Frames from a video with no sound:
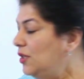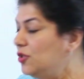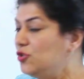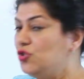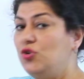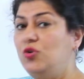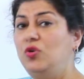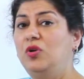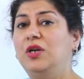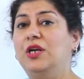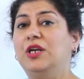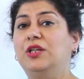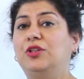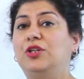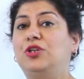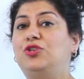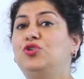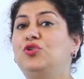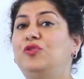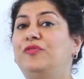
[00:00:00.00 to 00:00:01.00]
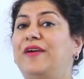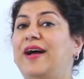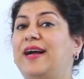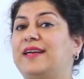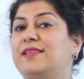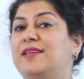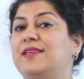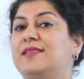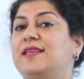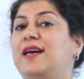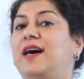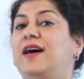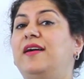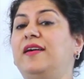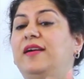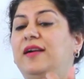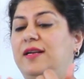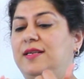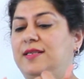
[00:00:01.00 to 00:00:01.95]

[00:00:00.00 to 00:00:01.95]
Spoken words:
So the two factors are